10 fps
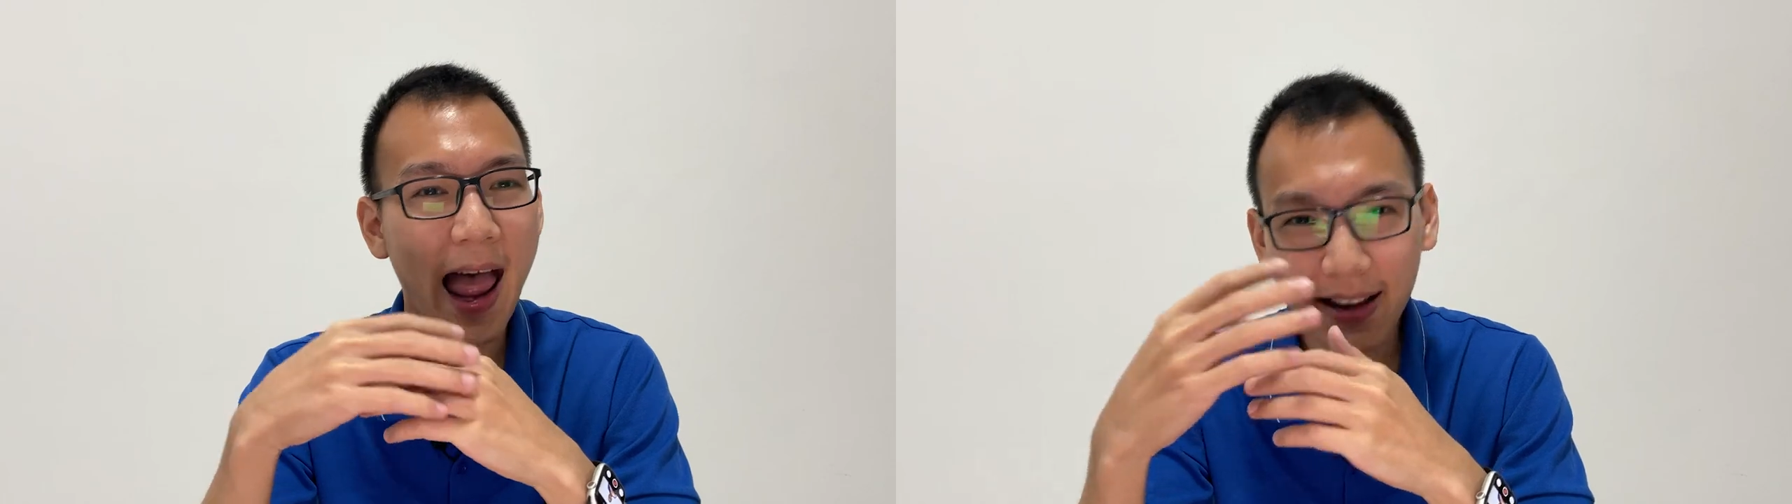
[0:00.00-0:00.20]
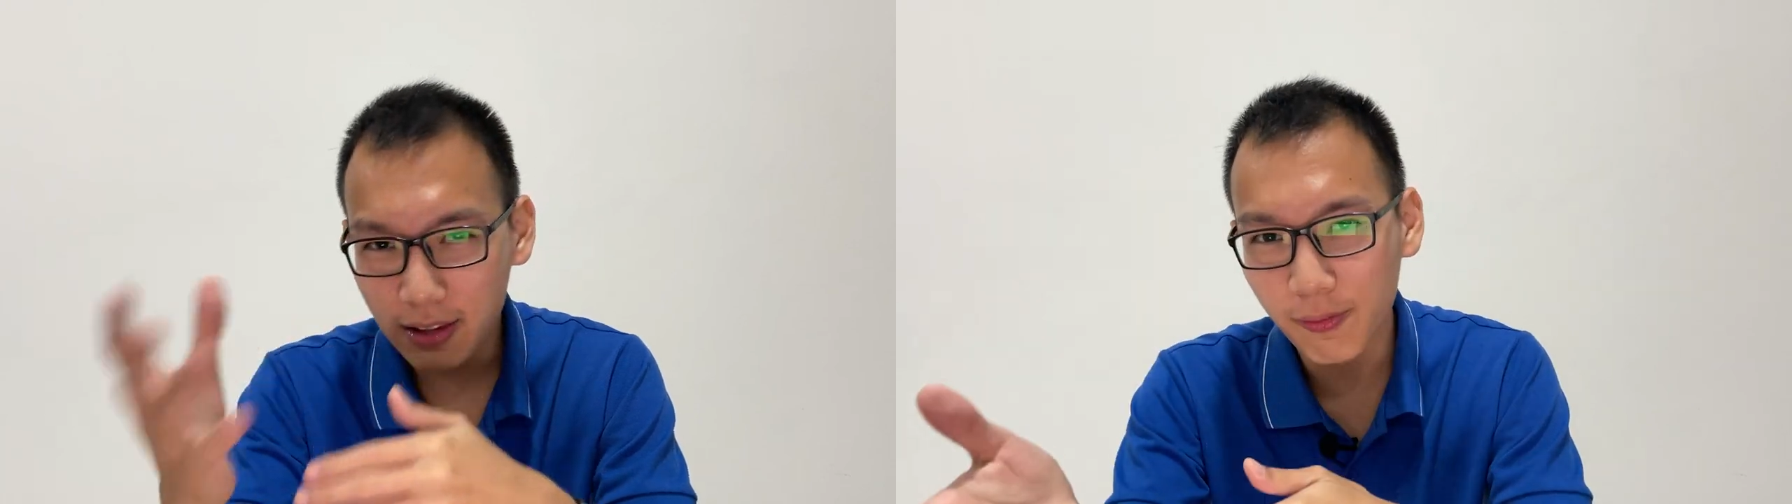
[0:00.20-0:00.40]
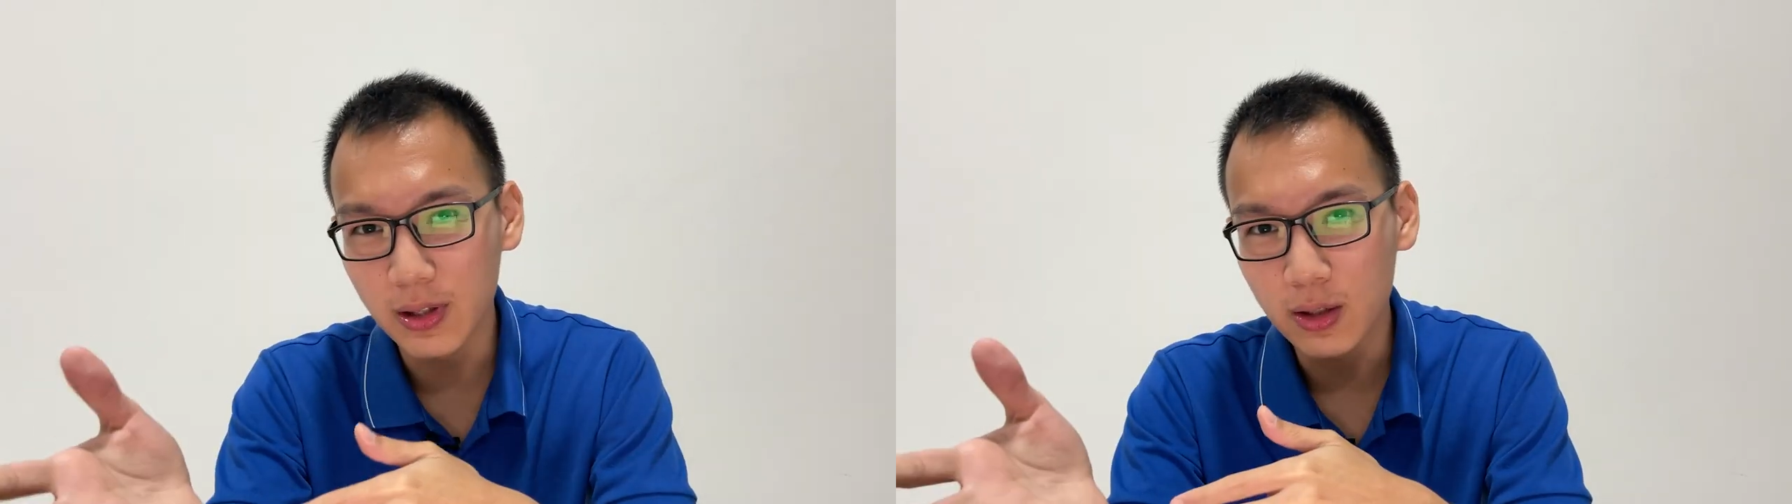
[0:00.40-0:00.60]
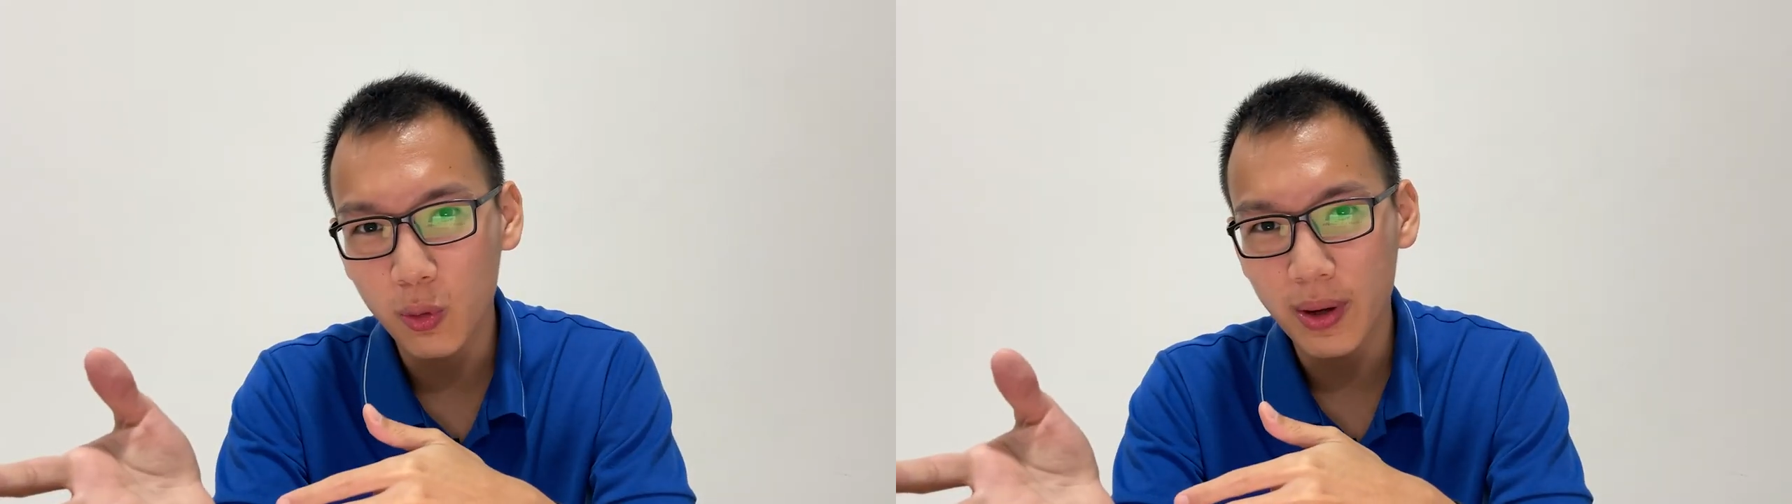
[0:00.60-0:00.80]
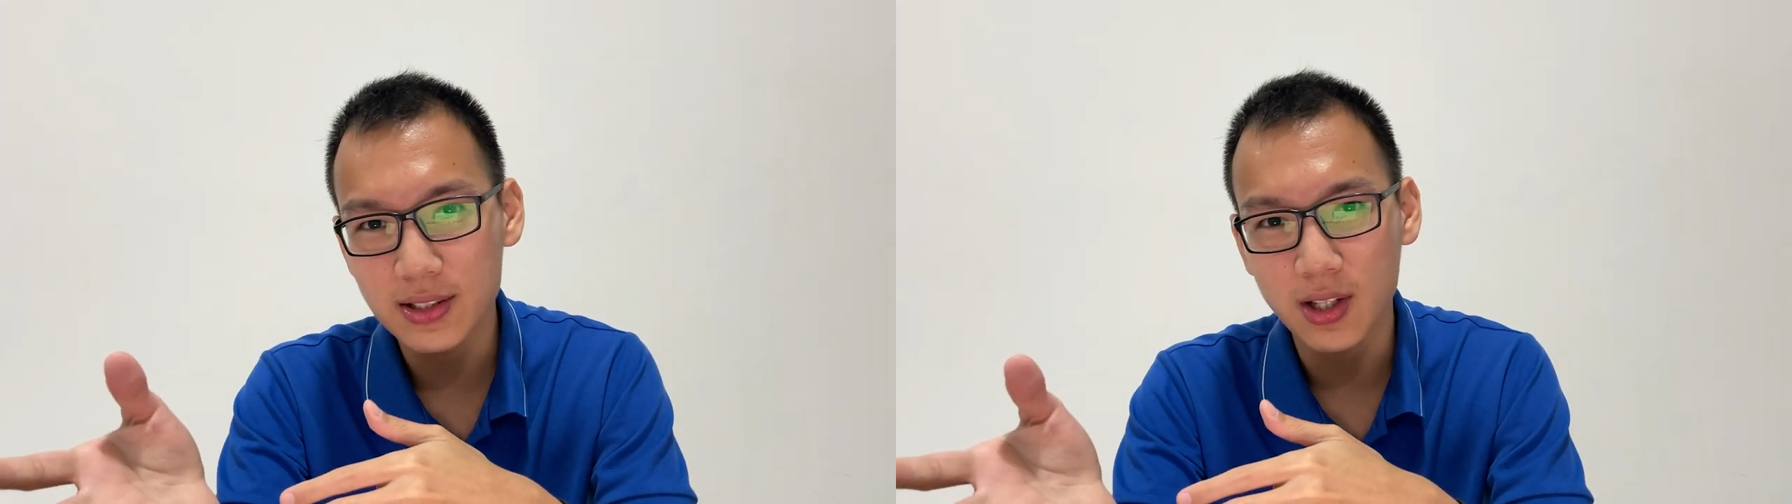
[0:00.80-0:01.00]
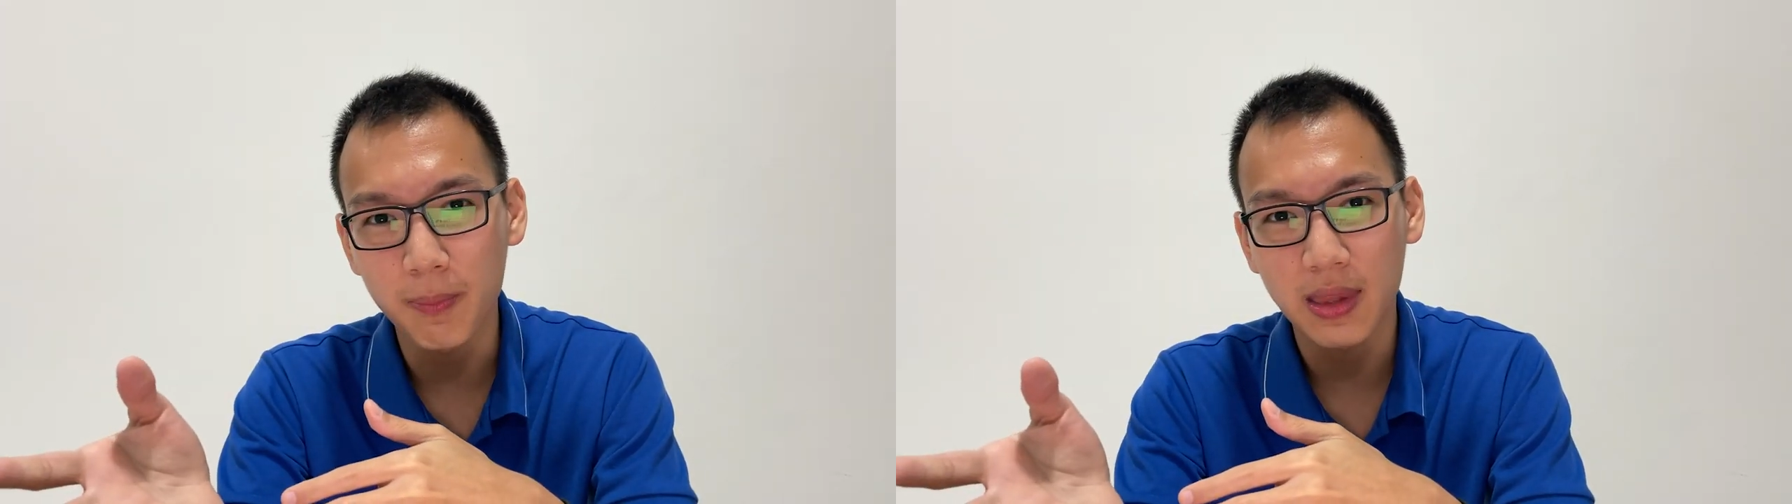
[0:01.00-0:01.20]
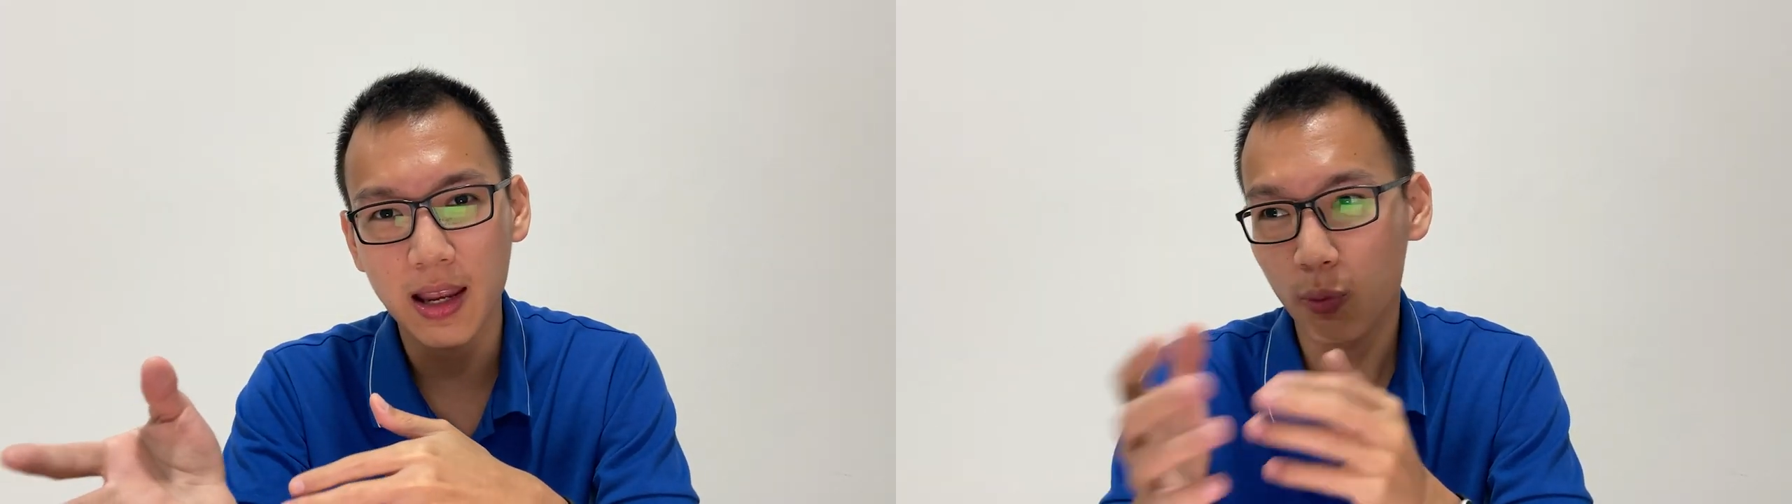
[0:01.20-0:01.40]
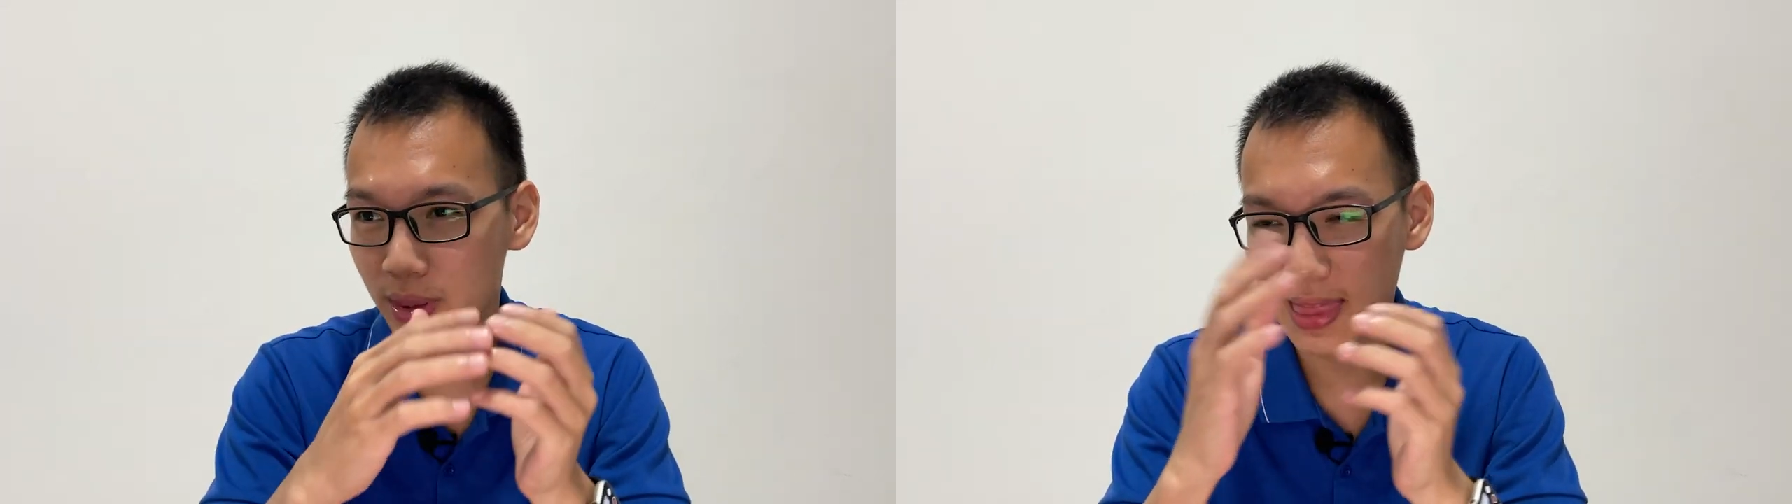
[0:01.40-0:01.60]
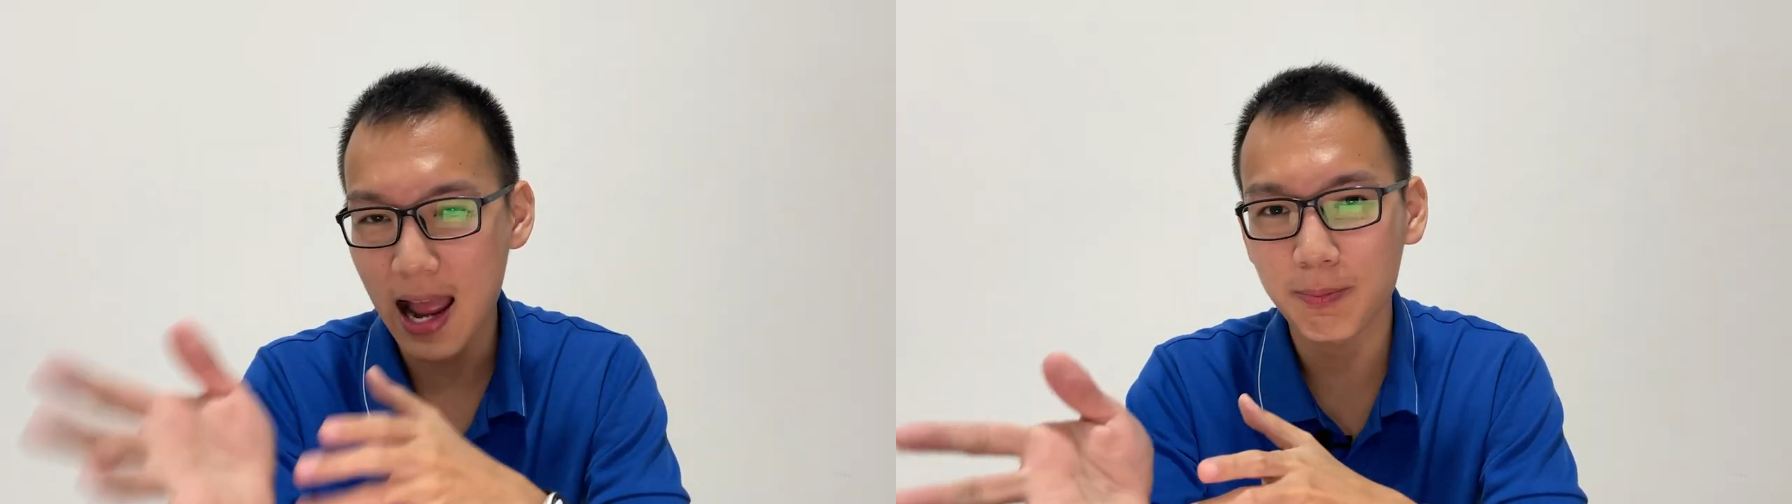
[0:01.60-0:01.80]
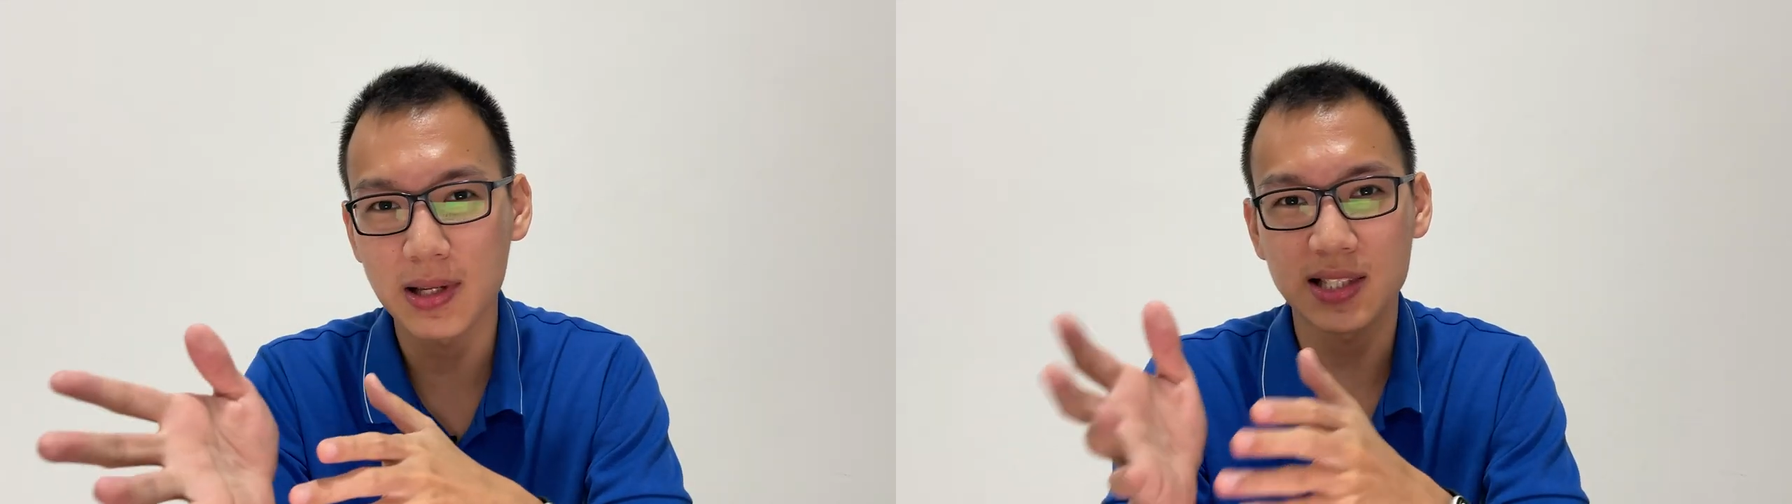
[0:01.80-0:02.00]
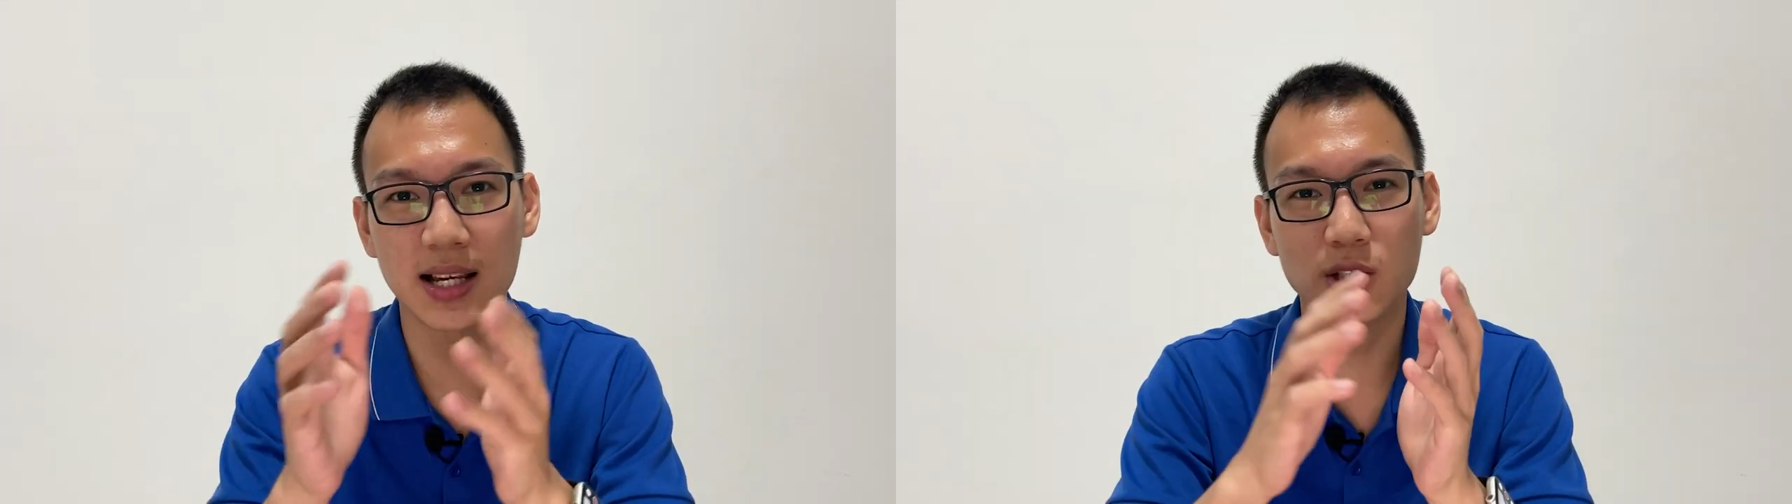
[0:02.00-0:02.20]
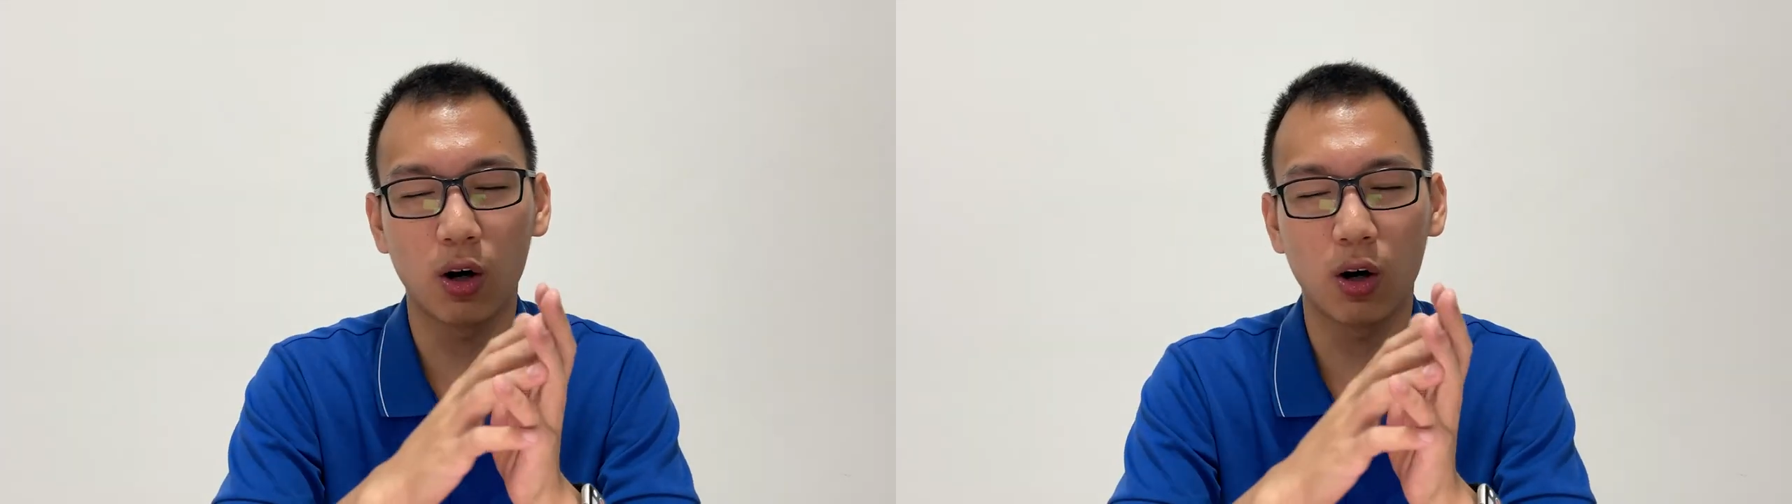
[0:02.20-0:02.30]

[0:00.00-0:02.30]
actively doing something with that business